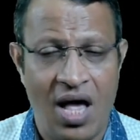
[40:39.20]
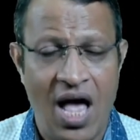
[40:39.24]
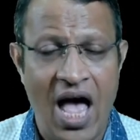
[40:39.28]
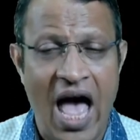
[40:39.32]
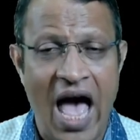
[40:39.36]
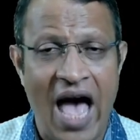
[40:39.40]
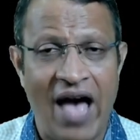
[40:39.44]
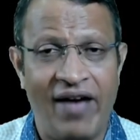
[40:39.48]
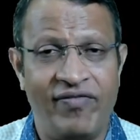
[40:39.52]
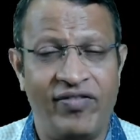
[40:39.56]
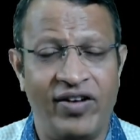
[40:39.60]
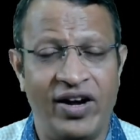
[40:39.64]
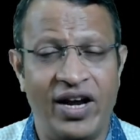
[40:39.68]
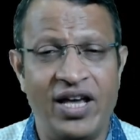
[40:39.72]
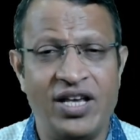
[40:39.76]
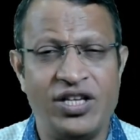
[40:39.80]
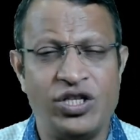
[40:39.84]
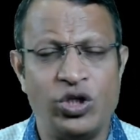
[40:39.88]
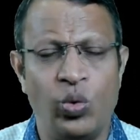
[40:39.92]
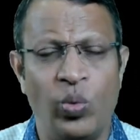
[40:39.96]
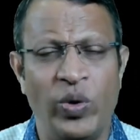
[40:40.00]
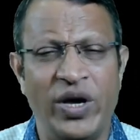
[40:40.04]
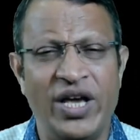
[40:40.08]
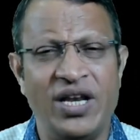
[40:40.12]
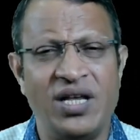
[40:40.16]
have raised
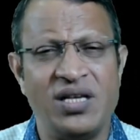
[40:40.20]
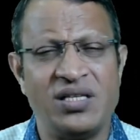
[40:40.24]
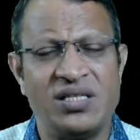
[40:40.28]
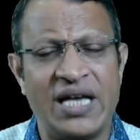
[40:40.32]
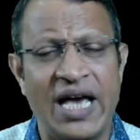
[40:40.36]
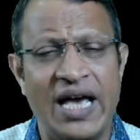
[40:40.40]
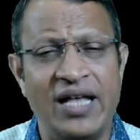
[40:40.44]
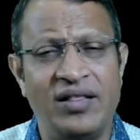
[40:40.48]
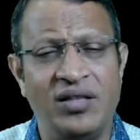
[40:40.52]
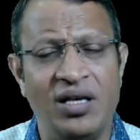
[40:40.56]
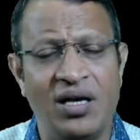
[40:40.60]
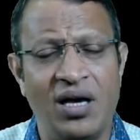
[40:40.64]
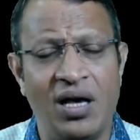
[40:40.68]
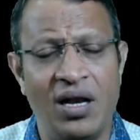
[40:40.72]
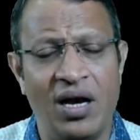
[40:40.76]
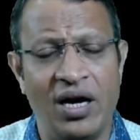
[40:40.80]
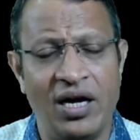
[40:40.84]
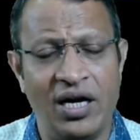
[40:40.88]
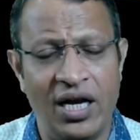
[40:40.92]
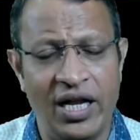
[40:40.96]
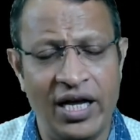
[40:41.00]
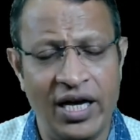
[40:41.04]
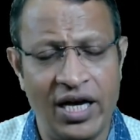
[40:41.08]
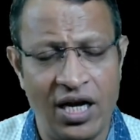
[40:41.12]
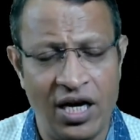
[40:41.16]
various ethical and
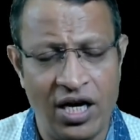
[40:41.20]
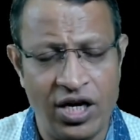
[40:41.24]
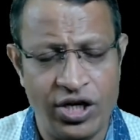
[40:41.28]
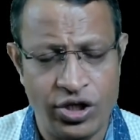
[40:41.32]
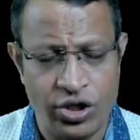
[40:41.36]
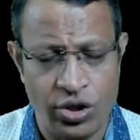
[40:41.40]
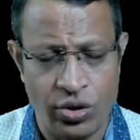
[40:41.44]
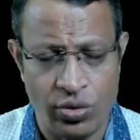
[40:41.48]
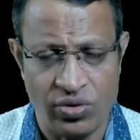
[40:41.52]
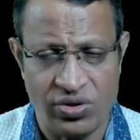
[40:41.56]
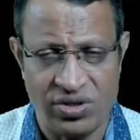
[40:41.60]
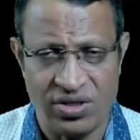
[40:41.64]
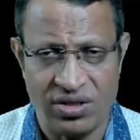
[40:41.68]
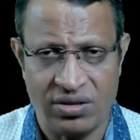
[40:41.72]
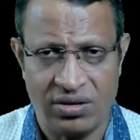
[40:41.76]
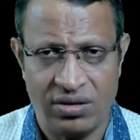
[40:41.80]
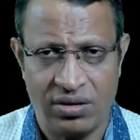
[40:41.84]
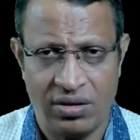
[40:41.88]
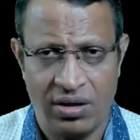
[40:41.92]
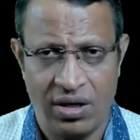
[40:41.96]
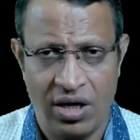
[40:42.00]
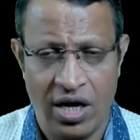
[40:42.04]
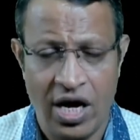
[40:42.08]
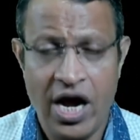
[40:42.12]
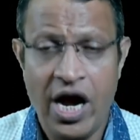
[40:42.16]
legal issues
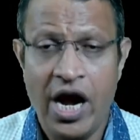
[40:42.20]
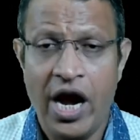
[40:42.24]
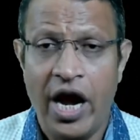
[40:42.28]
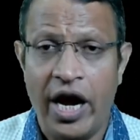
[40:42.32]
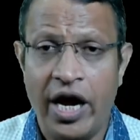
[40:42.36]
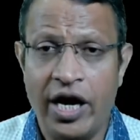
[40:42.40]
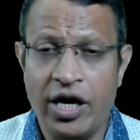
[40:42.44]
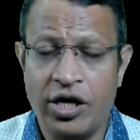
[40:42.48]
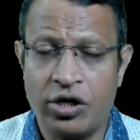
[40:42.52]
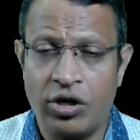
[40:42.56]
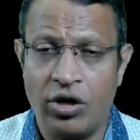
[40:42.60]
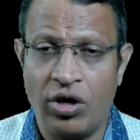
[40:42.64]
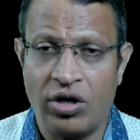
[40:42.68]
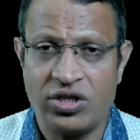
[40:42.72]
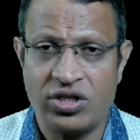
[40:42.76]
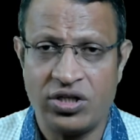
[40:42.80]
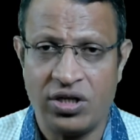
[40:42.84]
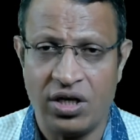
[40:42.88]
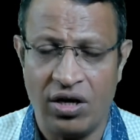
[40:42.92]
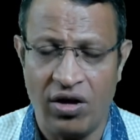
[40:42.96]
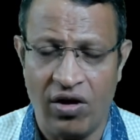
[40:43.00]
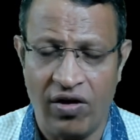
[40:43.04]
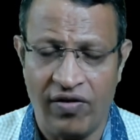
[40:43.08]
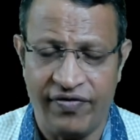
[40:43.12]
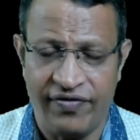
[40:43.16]

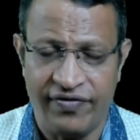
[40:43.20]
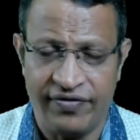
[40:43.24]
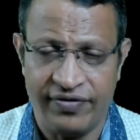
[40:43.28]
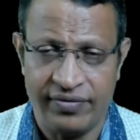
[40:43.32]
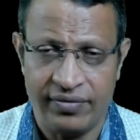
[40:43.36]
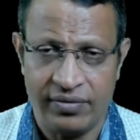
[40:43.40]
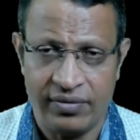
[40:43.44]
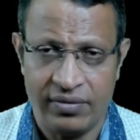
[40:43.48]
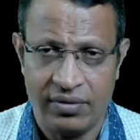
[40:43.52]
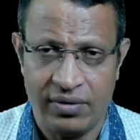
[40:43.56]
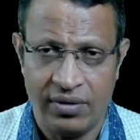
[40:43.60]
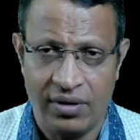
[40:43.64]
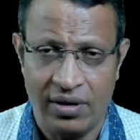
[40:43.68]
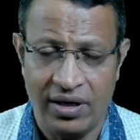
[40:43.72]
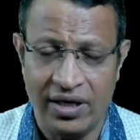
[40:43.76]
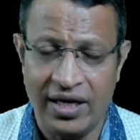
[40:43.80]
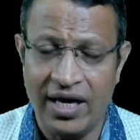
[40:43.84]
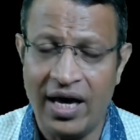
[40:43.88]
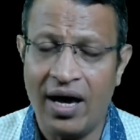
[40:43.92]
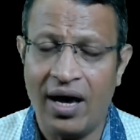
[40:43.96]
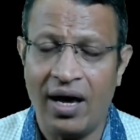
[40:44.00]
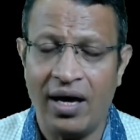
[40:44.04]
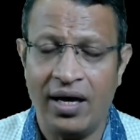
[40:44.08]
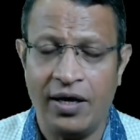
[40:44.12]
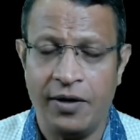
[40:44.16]
introduction of
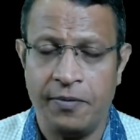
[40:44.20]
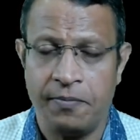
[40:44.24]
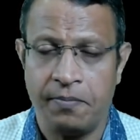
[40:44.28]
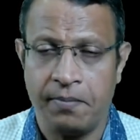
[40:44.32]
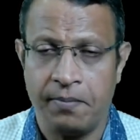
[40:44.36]
AI,